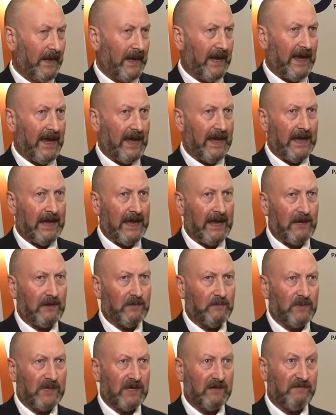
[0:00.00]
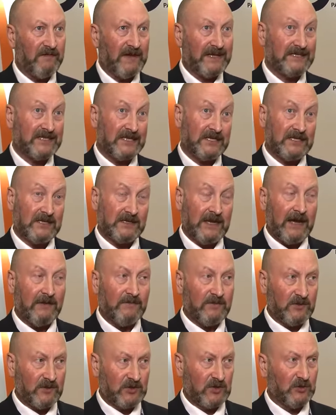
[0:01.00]
The advantage of that
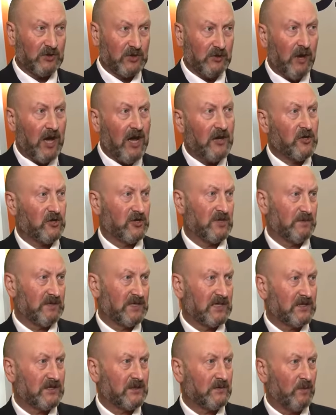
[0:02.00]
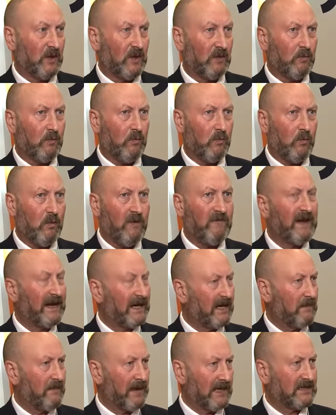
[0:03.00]
to our customers is we're very
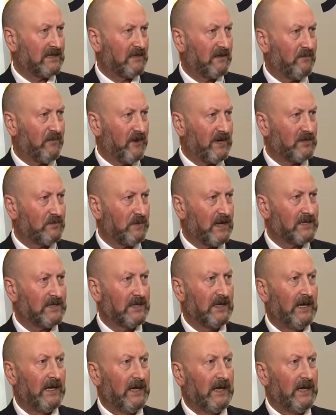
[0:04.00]
competitive price-wise.